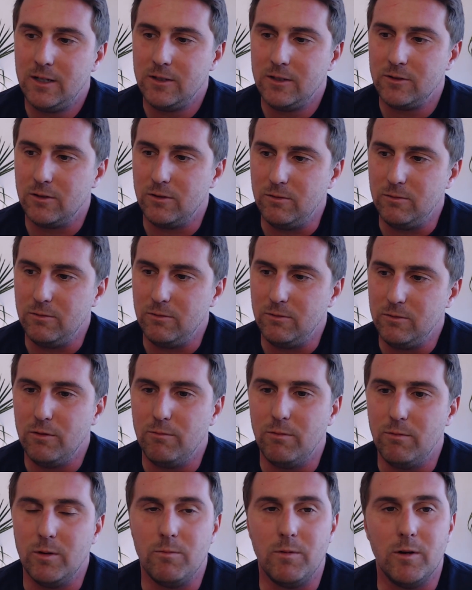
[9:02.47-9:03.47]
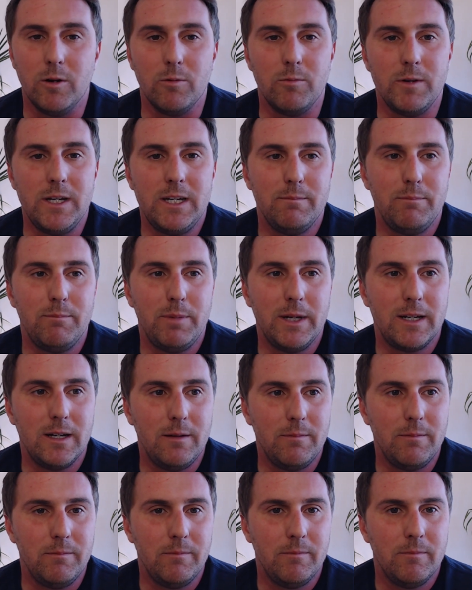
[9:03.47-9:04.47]
So where we can pick
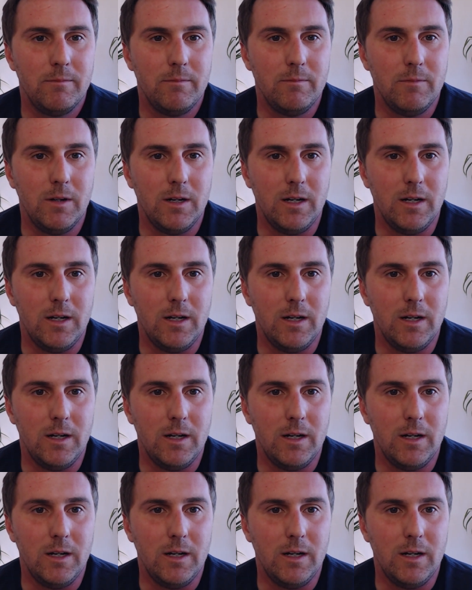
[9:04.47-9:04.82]
up